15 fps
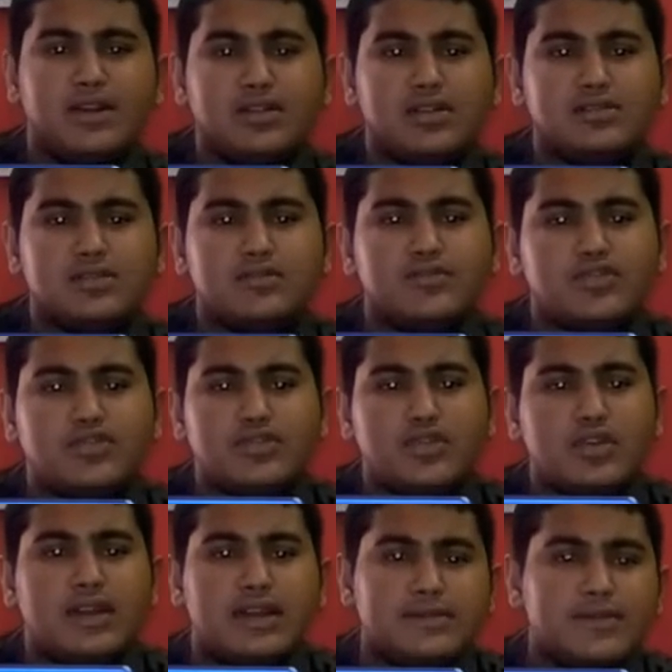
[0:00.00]
also we should
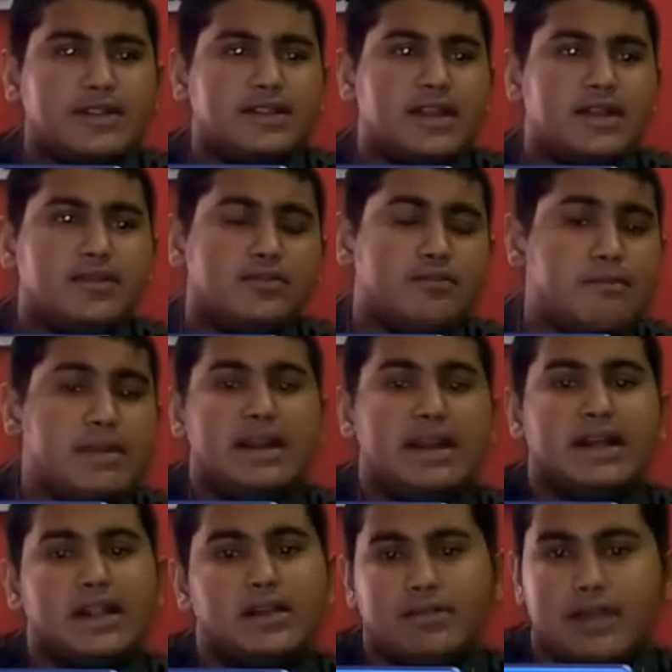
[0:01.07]
not expect that
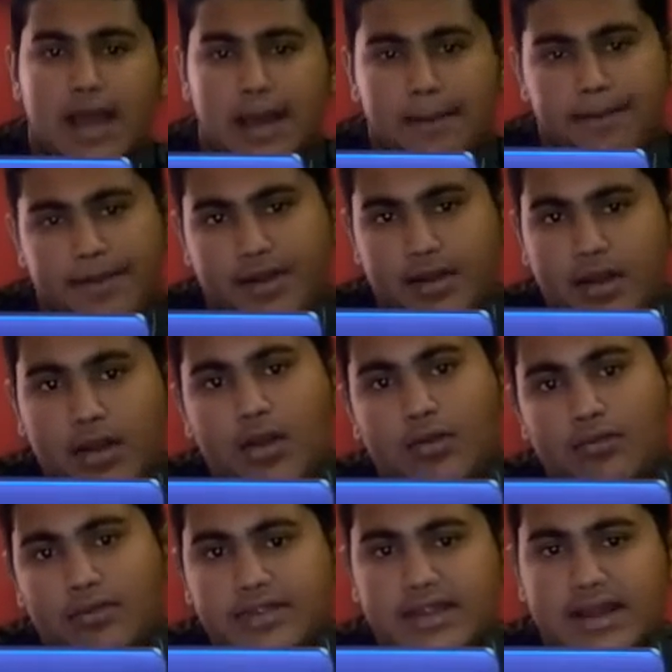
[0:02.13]
miracle will happen
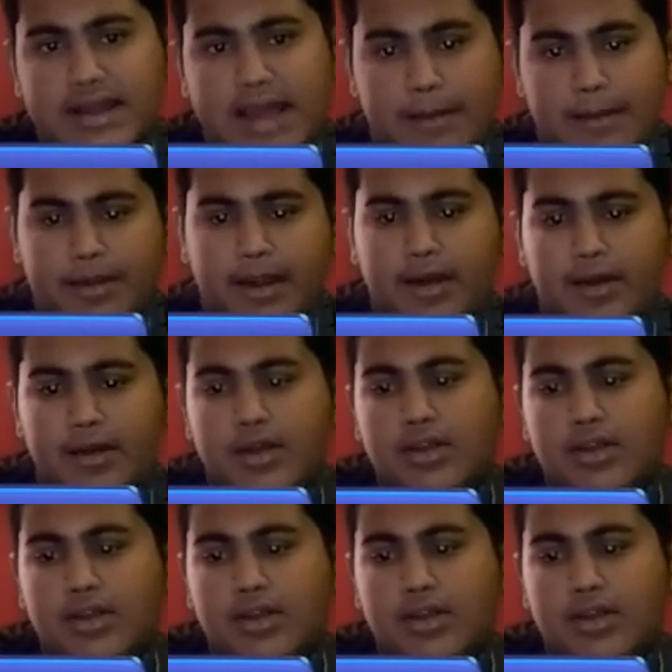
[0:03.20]
with the camera.